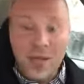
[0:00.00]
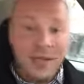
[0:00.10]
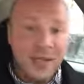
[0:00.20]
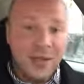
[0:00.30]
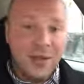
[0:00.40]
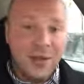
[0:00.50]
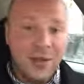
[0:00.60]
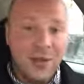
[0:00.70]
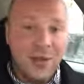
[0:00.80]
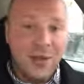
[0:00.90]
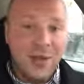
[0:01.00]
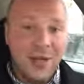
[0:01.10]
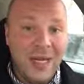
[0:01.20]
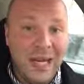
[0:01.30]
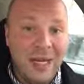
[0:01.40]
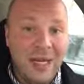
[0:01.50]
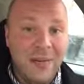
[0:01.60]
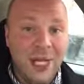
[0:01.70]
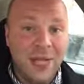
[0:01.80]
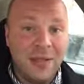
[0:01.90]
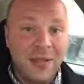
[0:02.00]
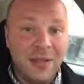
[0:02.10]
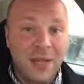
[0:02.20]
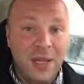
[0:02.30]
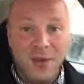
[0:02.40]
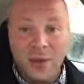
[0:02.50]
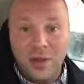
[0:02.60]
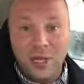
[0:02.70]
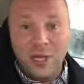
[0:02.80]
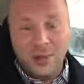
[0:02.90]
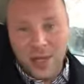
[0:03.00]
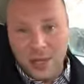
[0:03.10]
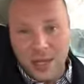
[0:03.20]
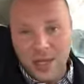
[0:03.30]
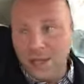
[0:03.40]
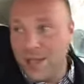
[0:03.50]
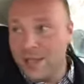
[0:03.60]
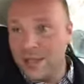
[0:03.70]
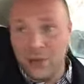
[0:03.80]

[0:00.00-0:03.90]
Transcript: got censored within 90 minutes of being released, about 90 minutes.